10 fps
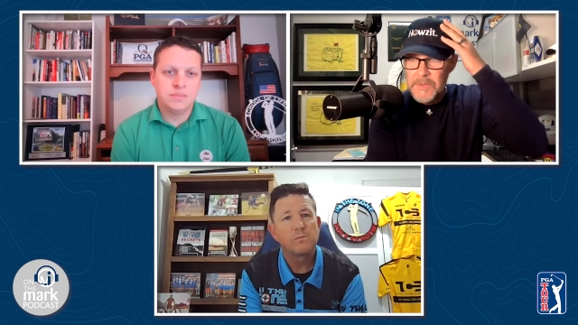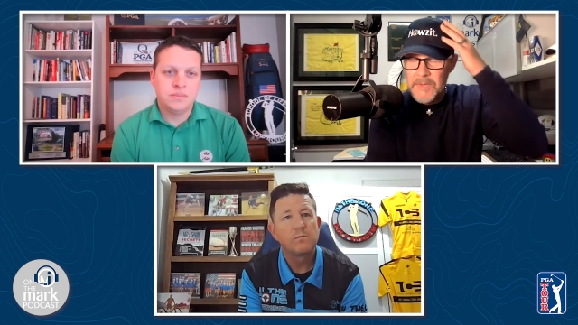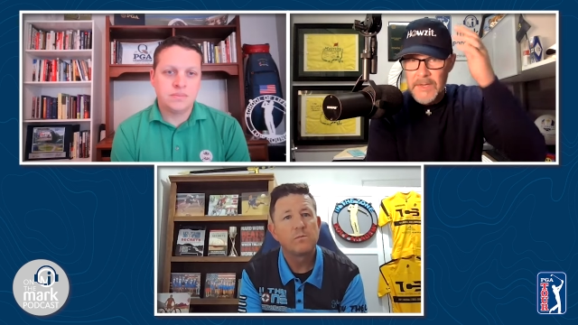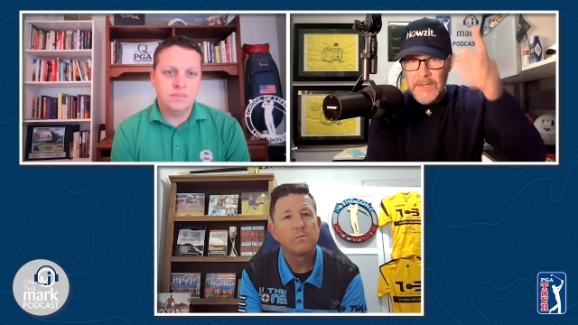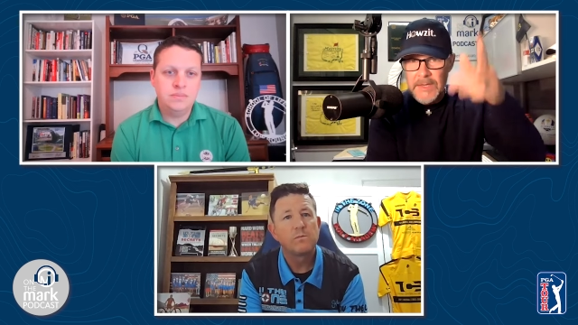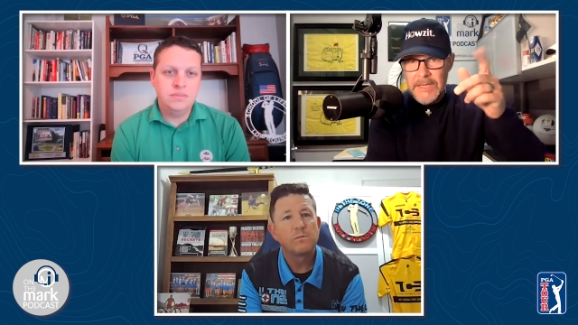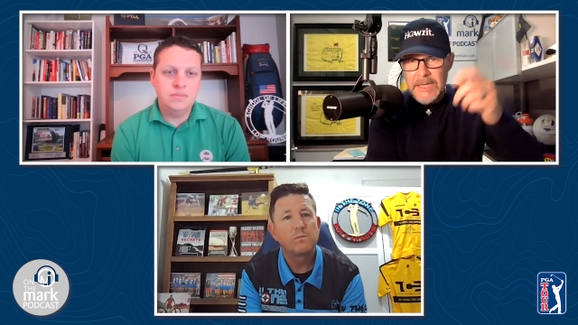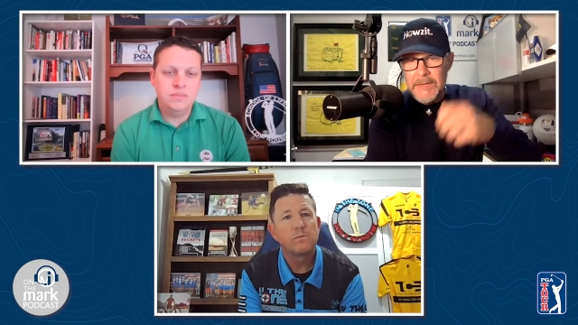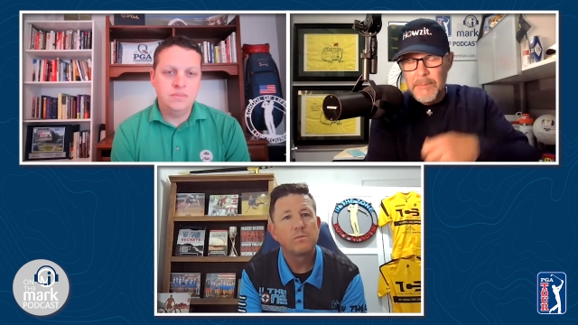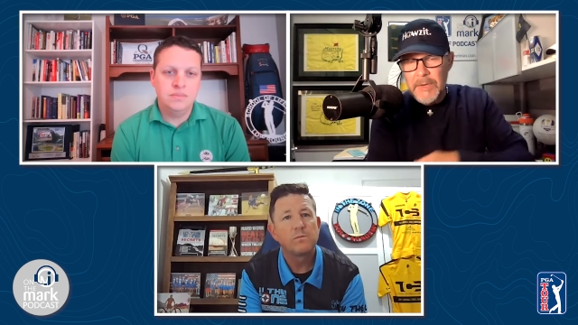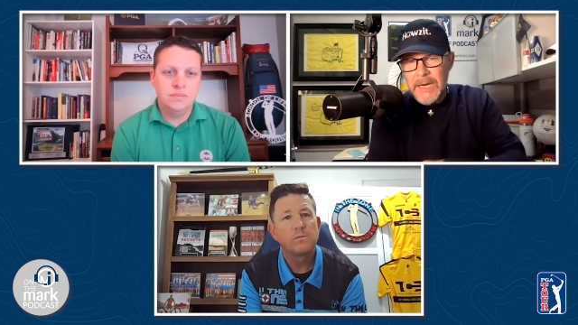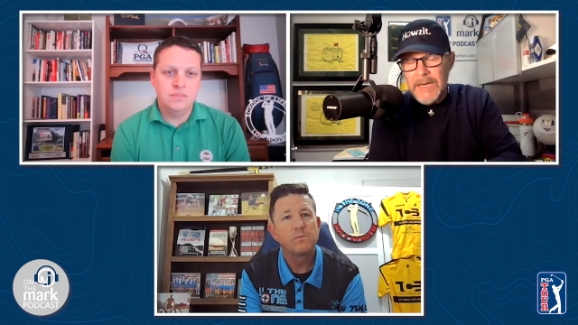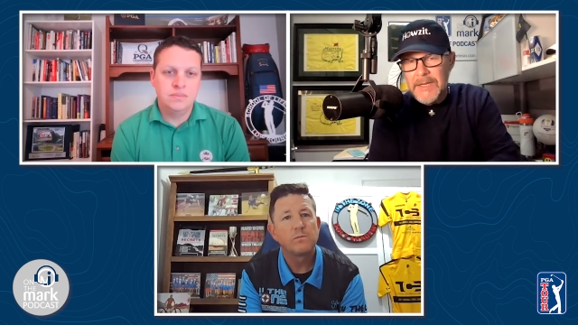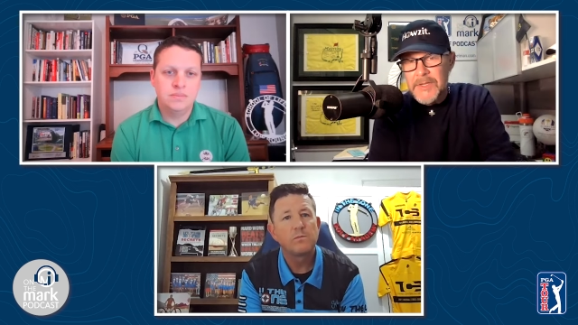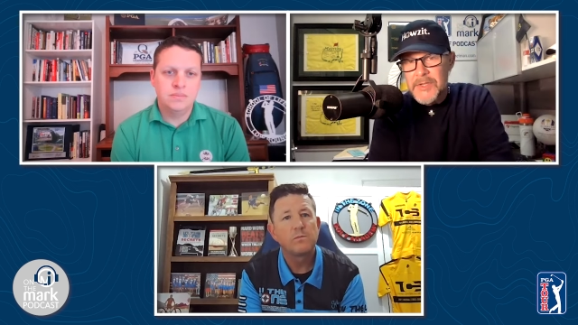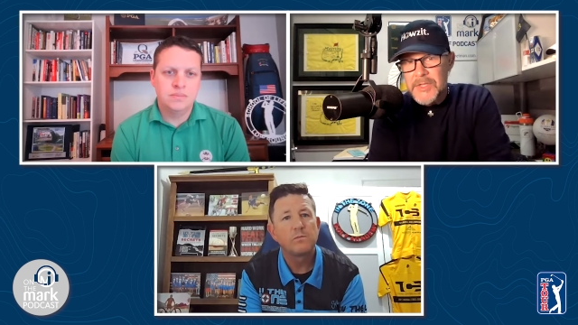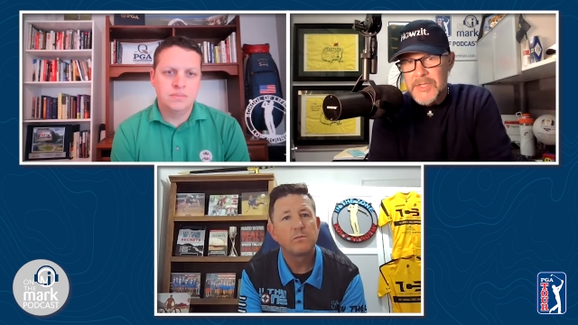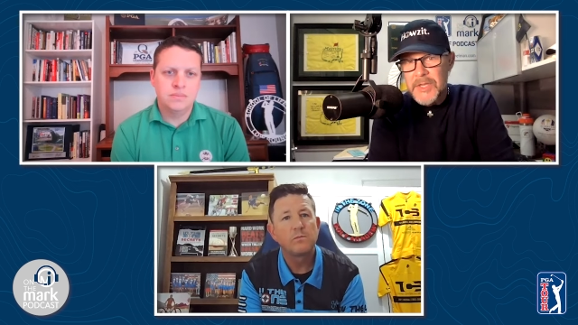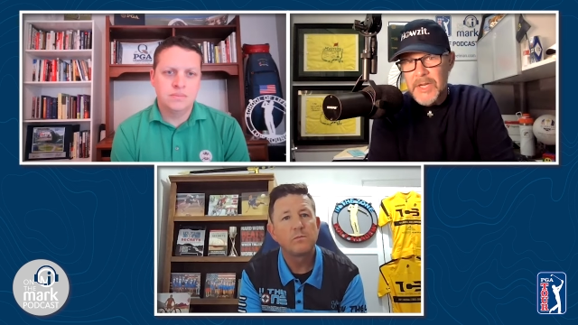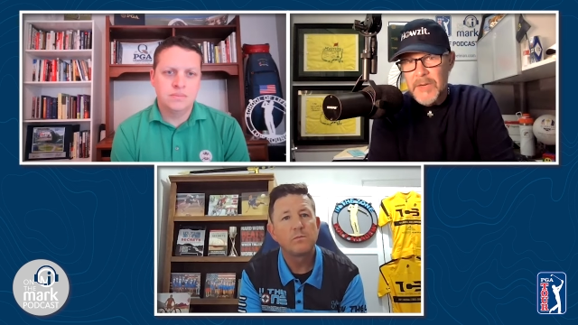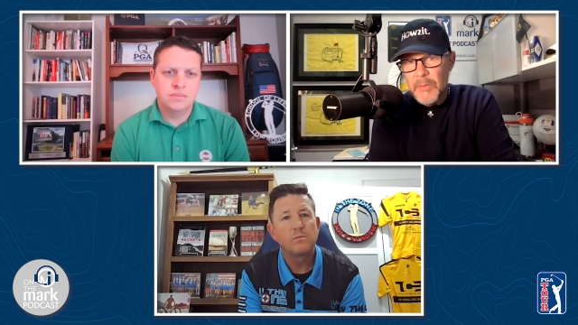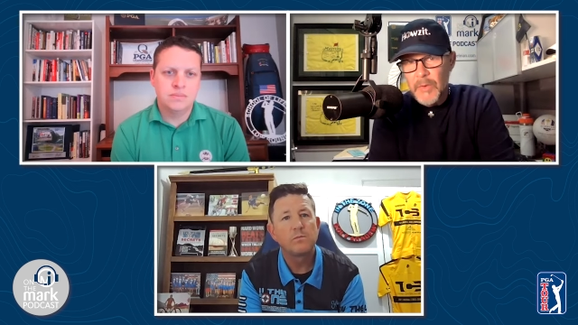Speaker 1: Spieth, Keegan Bradley has just started